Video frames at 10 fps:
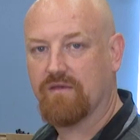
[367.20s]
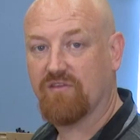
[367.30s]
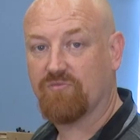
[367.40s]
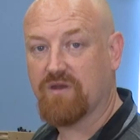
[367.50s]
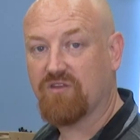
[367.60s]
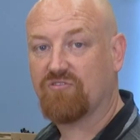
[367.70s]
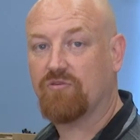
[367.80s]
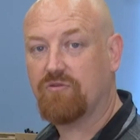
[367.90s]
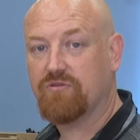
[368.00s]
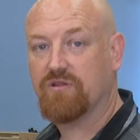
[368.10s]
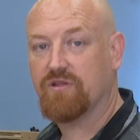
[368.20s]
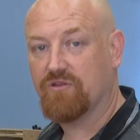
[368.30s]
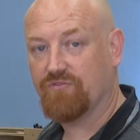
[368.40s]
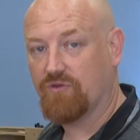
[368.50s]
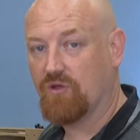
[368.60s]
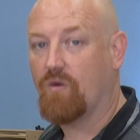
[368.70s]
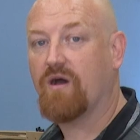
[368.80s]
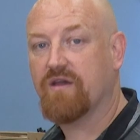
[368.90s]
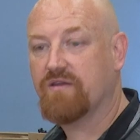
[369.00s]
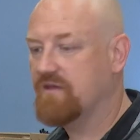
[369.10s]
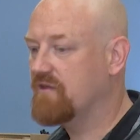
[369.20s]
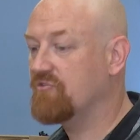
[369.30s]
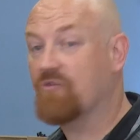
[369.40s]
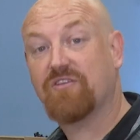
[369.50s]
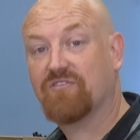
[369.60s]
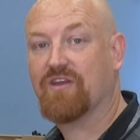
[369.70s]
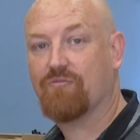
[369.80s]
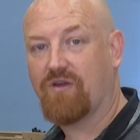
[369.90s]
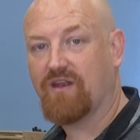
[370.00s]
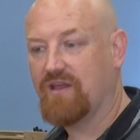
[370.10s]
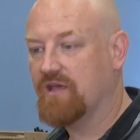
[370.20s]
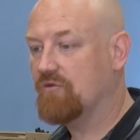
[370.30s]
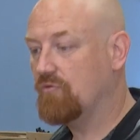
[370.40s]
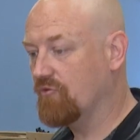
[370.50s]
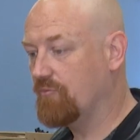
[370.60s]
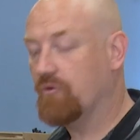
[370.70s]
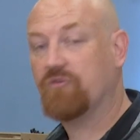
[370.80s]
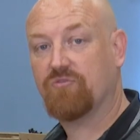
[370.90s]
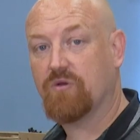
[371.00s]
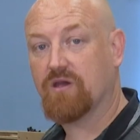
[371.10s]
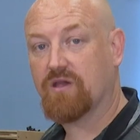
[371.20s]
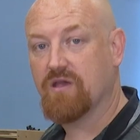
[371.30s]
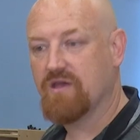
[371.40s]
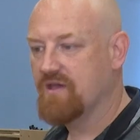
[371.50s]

It's been installed, it's fully wired, trains can now run in here, all the points work.